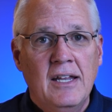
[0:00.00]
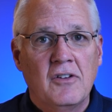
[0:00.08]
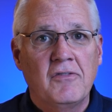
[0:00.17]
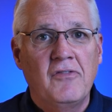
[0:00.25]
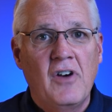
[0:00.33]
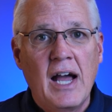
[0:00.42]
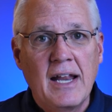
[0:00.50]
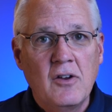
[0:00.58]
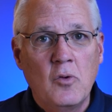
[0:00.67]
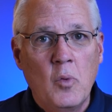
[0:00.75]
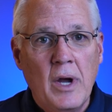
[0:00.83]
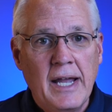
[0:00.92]
to find
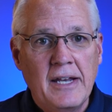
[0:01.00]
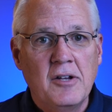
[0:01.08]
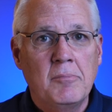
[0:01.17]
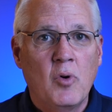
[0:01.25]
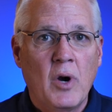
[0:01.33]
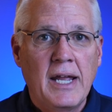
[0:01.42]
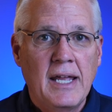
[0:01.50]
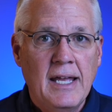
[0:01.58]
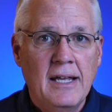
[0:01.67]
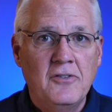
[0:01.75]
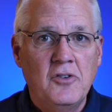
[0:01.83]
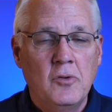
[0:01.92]
a way to break
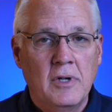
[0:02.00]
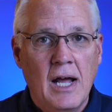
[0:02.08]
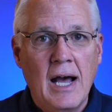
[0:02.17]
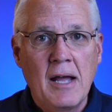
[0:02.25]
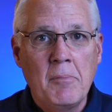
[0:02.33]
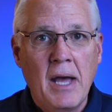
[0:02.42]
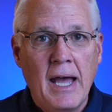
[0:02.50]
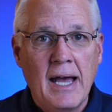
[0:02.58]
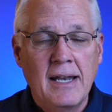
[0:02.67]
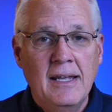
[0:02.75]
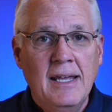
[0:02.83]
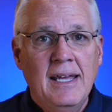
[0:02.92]
into an
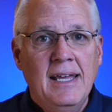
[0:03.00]
iPad